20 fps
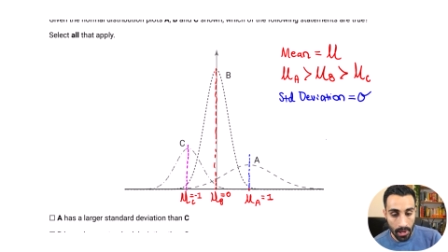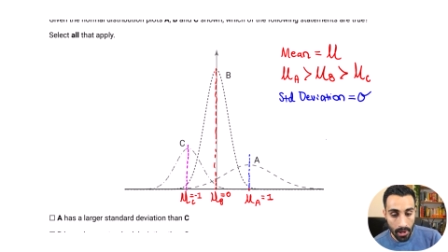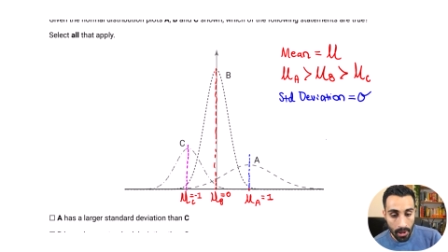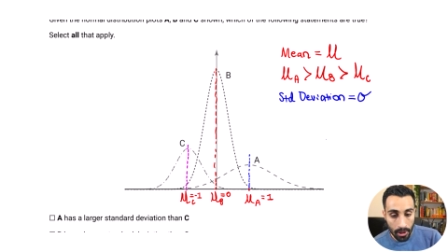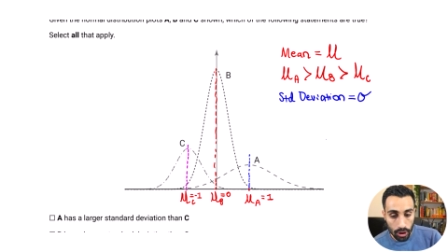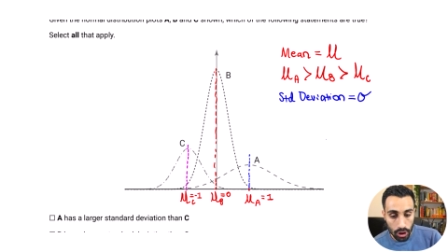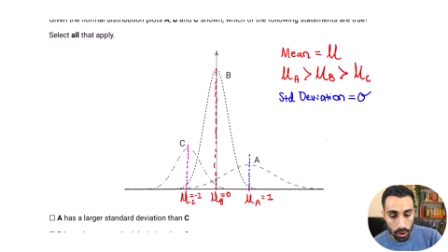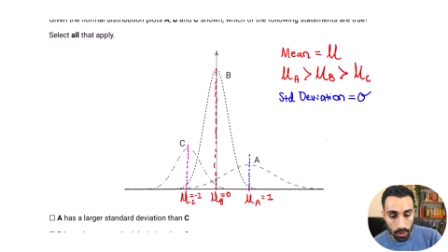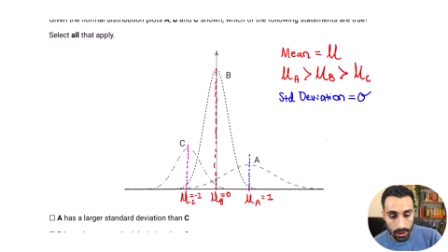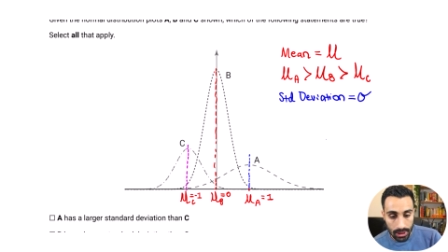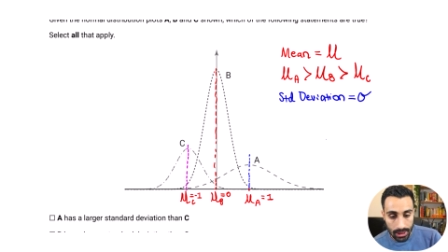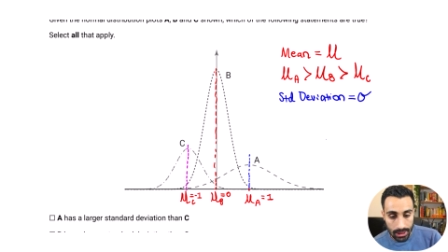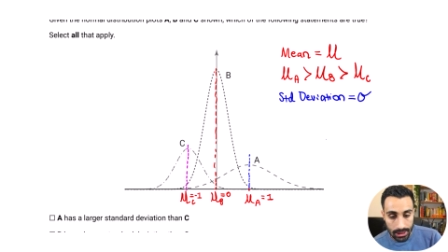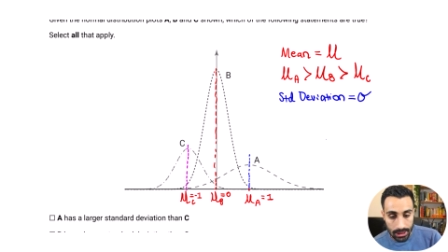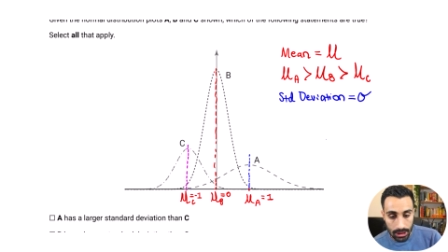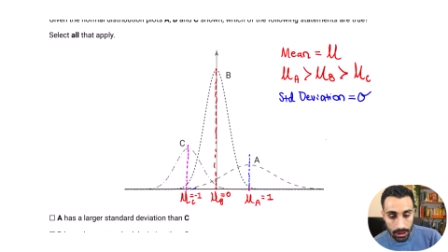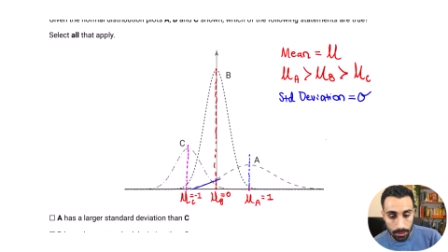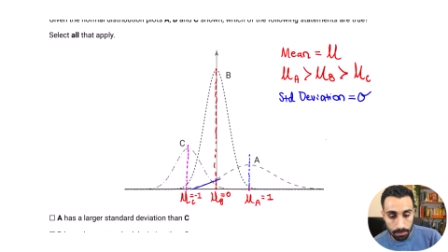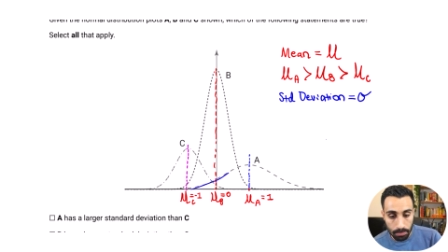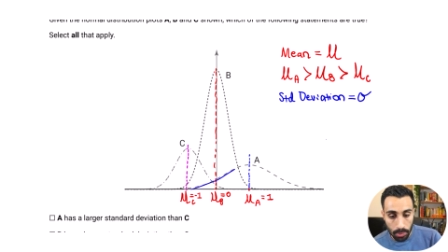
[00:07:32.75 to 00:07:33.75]
So this
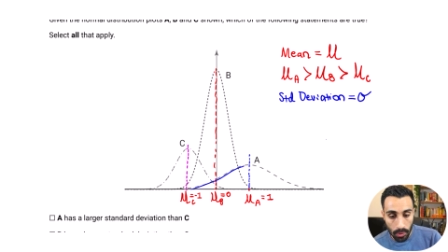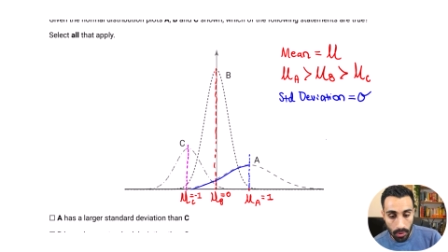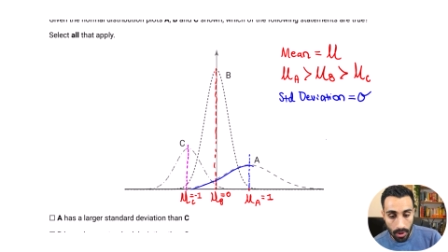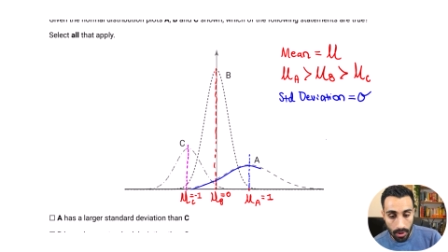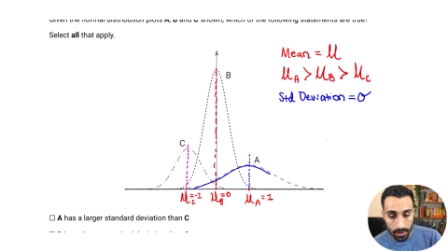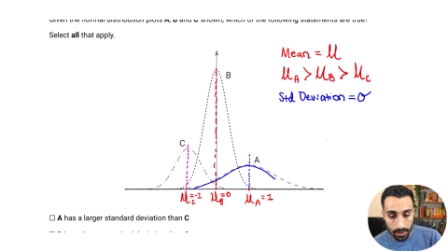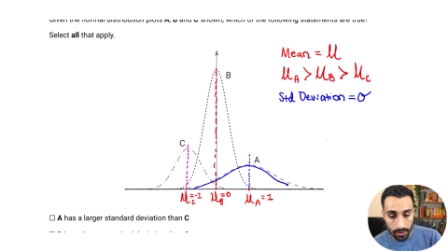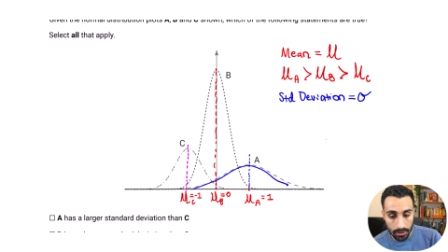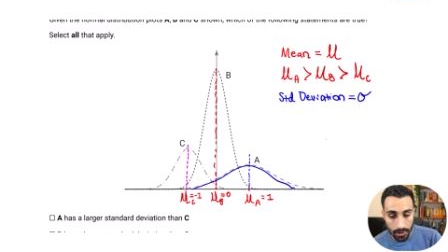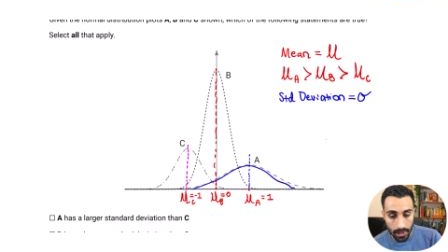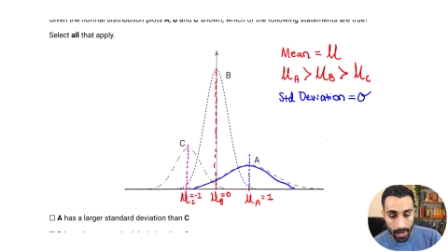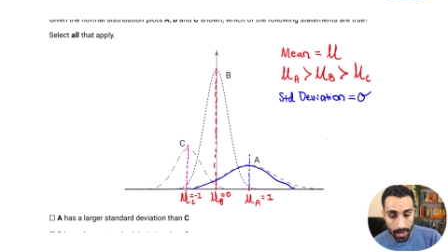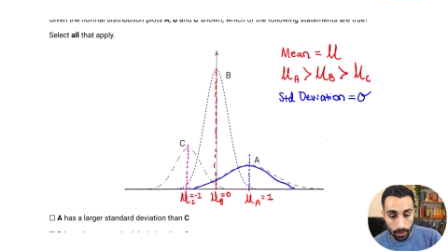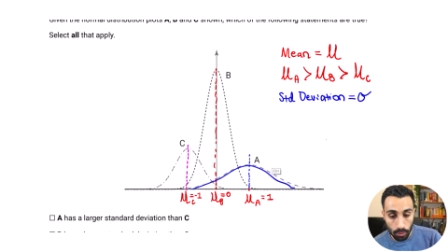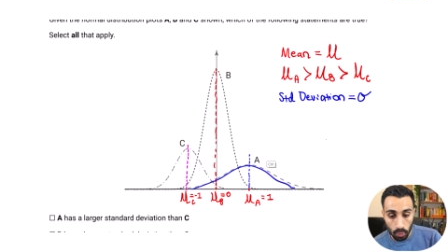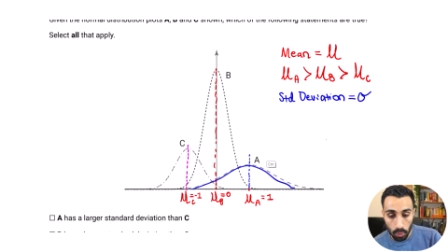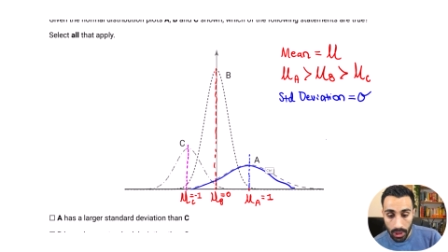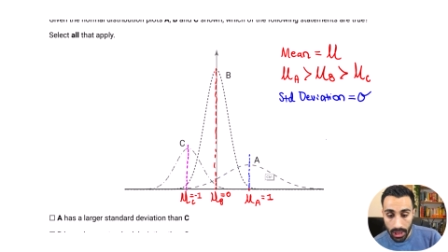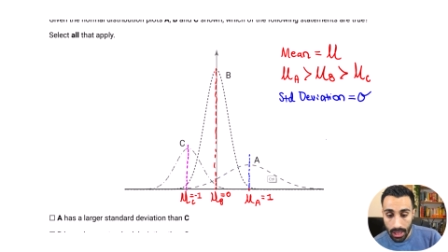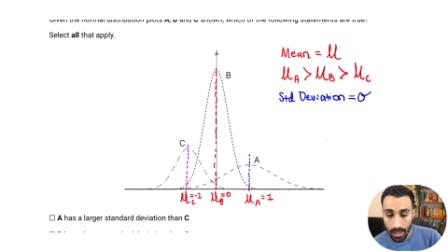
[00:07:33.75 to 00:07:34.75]
is broader, and
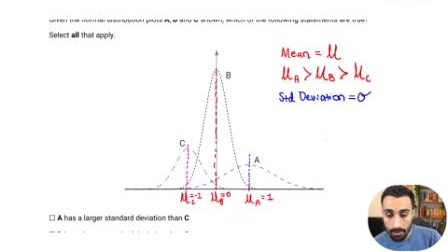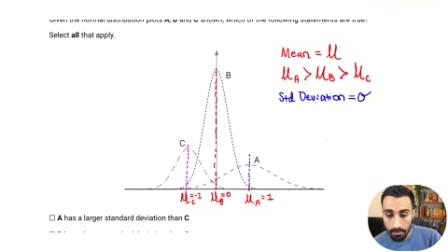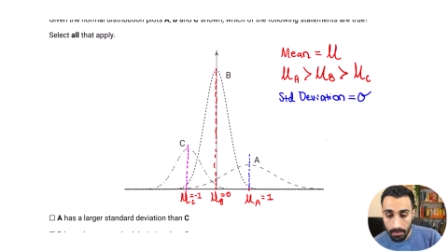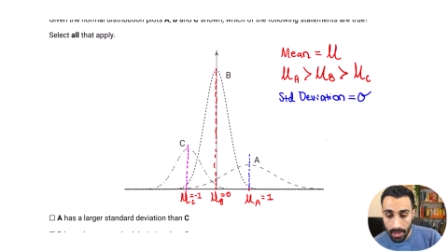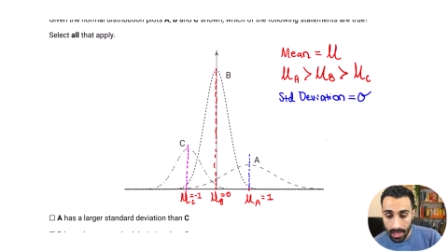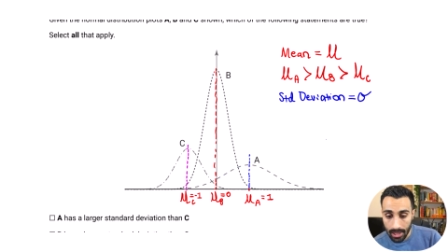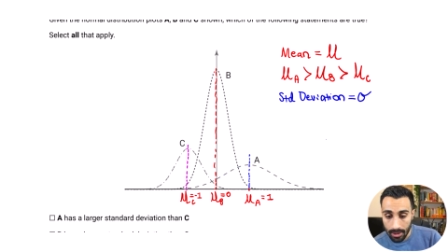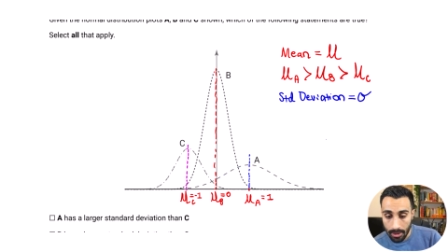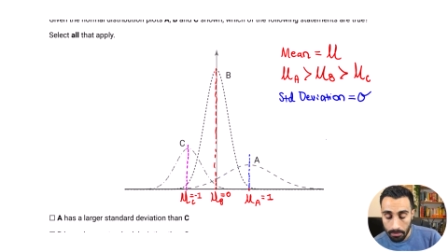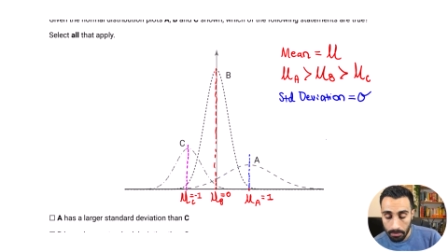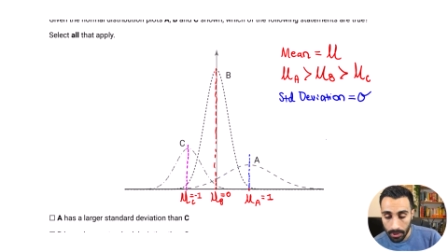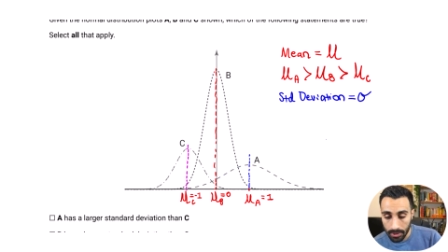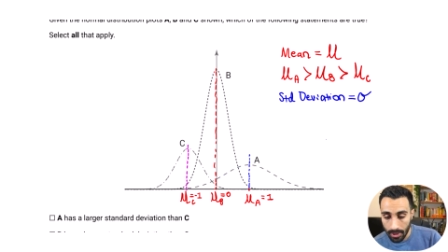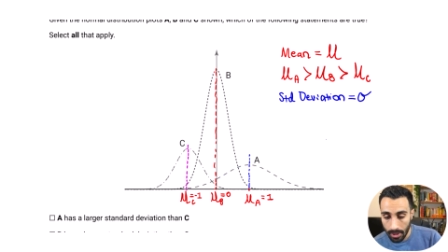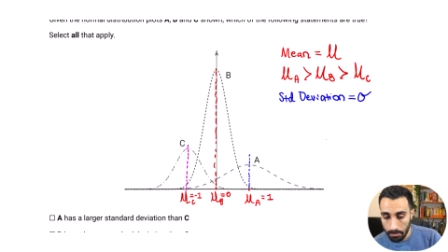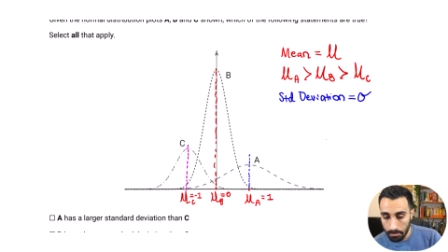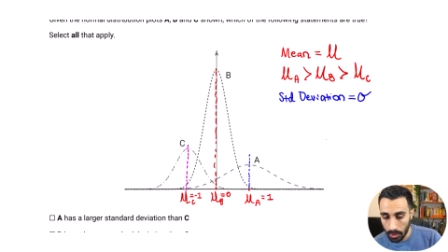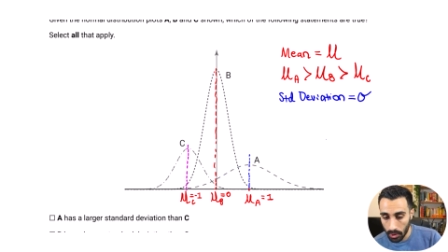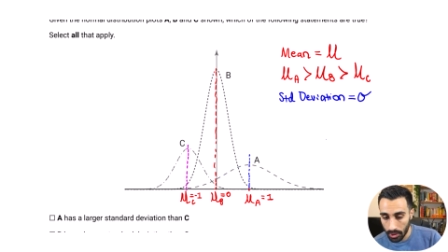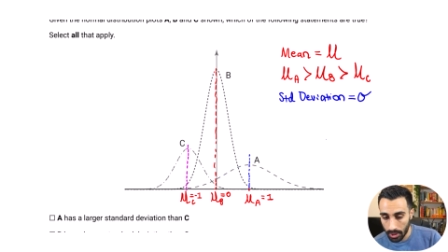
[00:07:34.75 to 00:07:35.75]
we can make up a
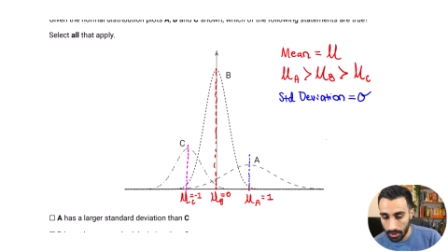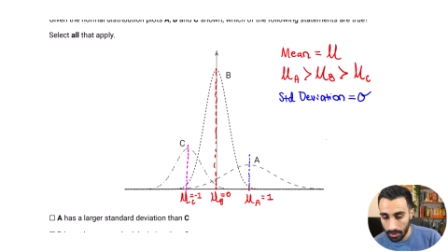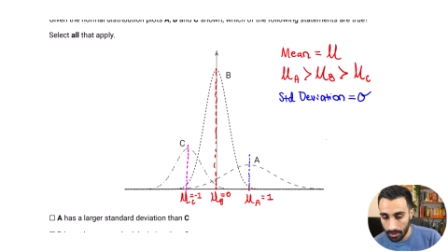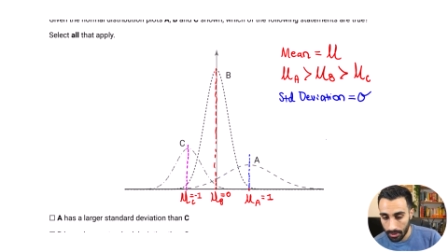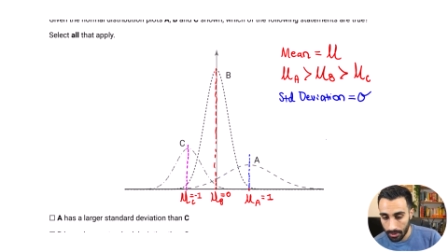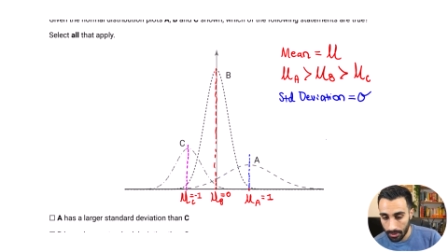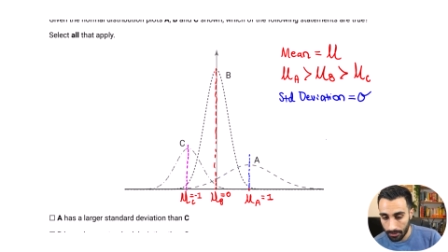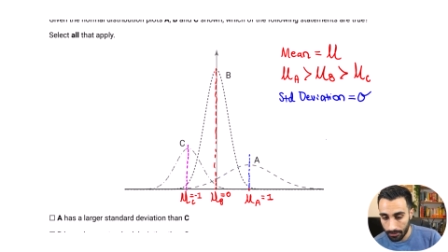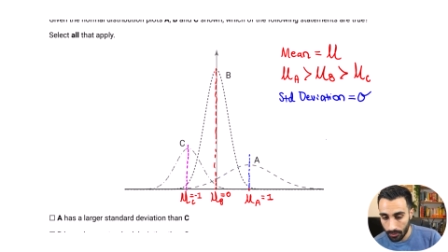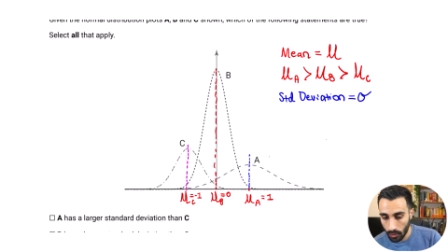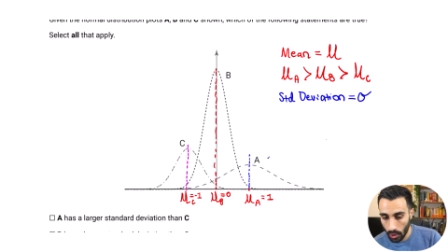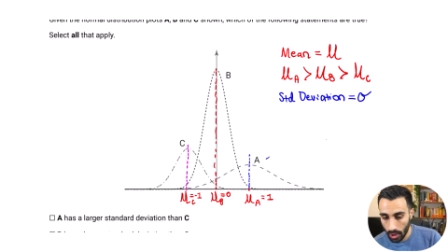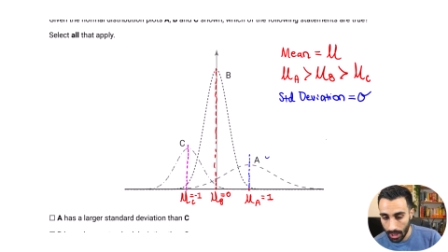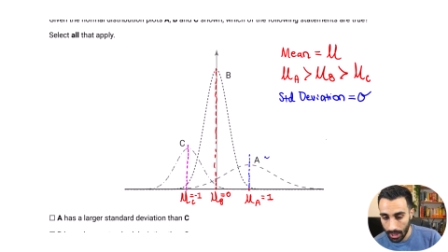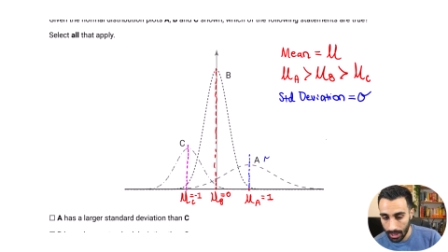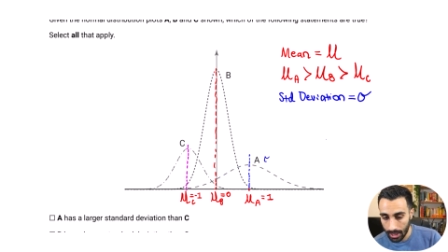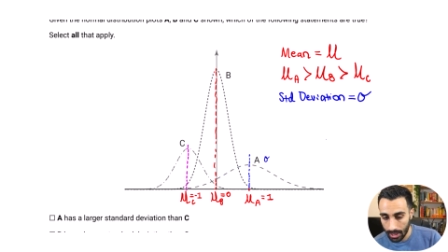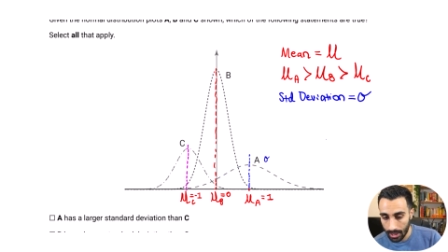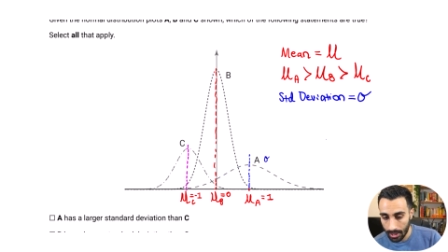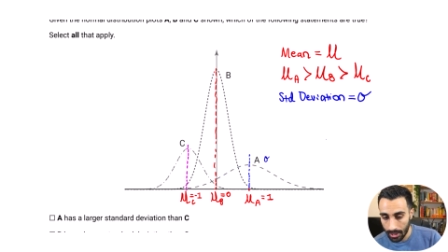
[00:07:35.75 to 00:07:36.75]
number here for
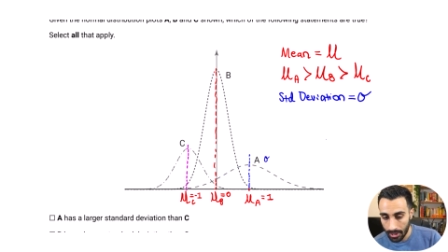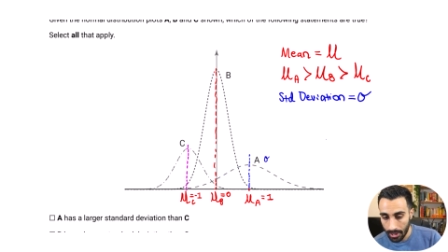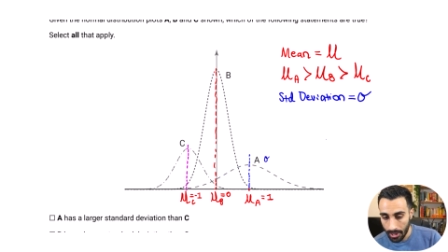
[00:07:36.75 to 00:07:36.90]
A.